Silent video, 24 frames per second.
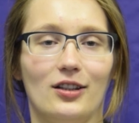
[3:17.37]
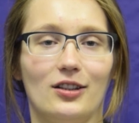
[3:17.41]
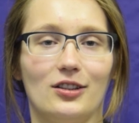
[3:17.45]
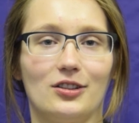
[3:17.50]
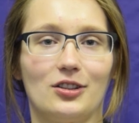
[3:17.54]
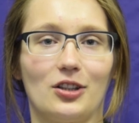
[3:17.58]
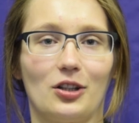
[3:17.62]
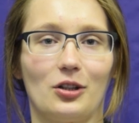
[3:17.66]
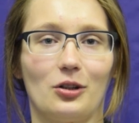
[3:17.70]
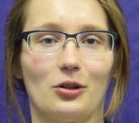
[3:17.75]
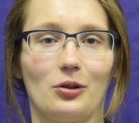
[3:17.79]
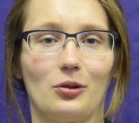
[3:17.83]

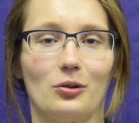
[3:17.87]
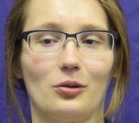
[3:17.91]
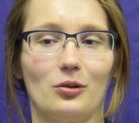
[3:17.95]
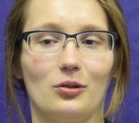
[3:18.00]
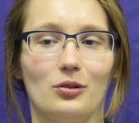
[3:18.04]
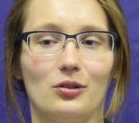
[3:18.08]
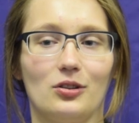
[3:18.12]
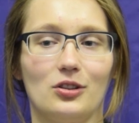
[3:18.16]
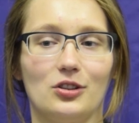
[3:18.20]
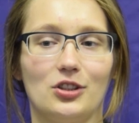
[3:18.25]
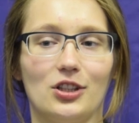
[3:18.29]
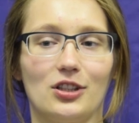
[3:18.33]

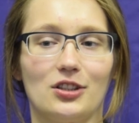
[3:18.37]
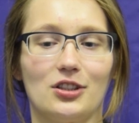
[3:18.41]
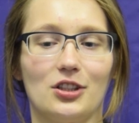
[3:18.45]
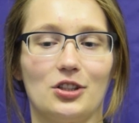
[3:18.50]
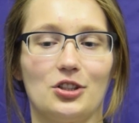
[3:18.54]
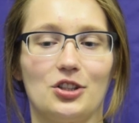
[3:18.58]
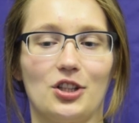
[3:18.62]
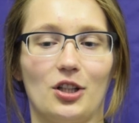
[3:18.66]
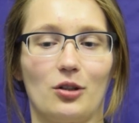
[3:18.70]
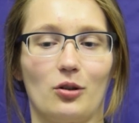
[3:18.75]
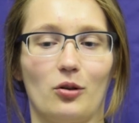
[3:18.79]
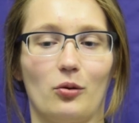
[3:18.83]
So just in
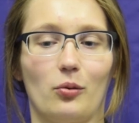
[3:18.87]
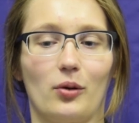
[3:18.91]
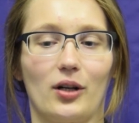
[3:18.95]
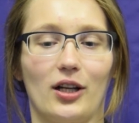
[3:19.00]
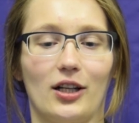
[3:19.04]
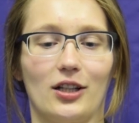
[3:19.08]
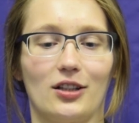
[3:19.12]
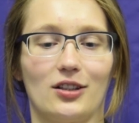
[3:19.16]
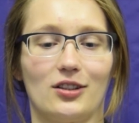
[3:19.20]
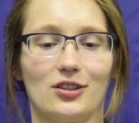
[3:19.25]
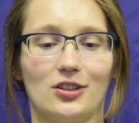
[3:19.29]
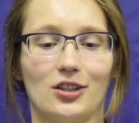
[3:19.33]
general, what
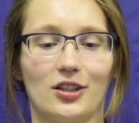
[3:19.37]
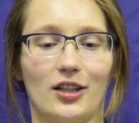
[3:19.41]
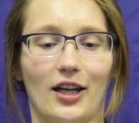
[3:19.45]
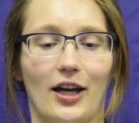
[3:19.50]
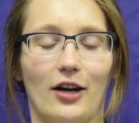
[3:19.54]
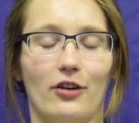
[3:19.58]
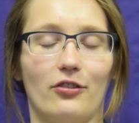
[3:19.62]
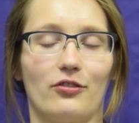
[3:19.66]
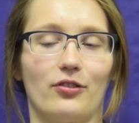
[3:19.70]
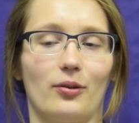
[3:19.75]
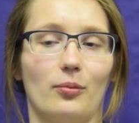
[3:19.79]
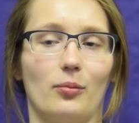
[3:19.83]
I took
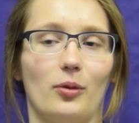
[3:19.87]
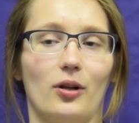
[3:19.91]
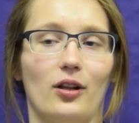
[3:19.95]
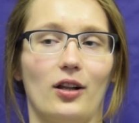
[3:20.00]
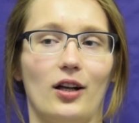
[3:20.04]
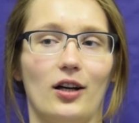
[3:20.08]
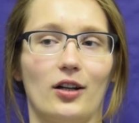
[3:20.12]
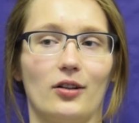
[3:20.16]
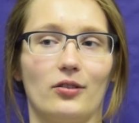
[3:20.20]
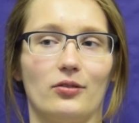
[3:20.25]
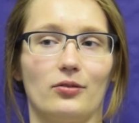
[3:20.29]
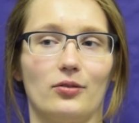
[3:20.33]
out
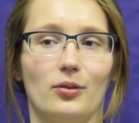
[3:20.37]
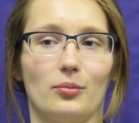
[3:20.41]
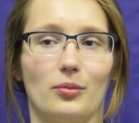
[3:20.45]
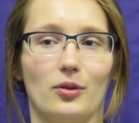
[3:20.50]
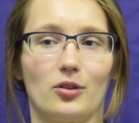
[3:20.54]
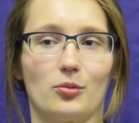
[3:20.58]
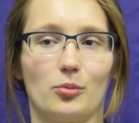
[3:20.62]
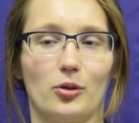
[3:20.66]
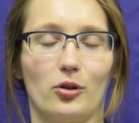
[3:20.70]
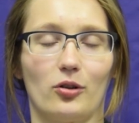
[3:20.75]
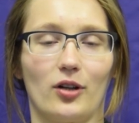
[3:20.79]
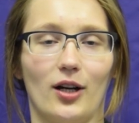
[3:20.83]
from
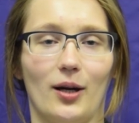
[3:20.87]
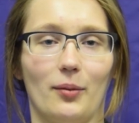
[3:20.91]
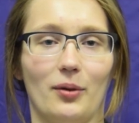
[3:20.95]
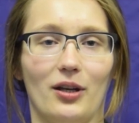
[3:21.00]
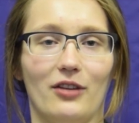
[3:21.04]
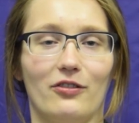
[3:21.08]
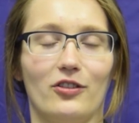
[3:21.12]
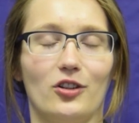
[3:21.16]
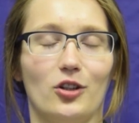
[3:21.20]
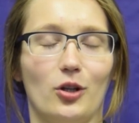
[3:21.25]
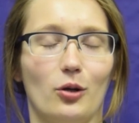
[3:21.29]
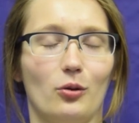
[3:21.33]
this program,
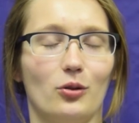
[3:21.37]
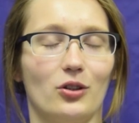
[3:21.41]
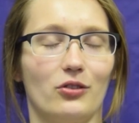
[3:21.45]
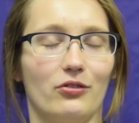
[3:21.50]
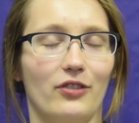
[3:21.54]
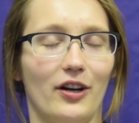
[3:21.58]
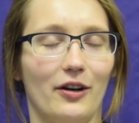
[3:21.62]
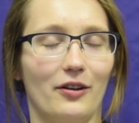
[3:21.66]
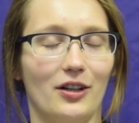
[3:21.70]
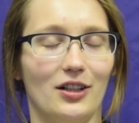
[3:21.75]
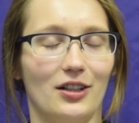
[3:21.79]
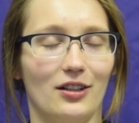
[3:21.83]
even though it was
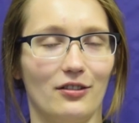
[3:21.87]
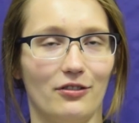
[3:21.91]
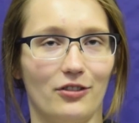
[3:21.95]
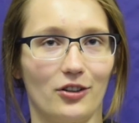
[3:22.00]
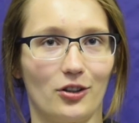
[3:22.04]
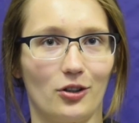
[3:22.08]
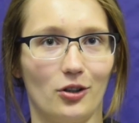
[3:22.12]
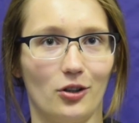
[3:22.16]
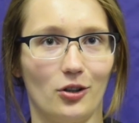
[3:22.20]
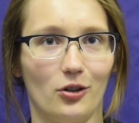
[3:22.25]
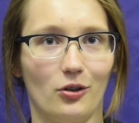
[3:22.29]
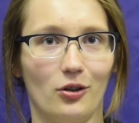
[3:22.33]
very
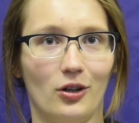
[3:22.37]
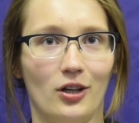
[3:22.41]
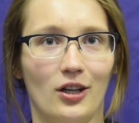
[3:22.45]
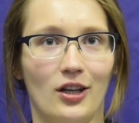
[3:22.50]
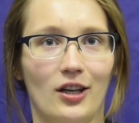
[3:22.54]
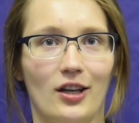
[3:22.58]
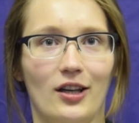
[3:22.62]
difficult,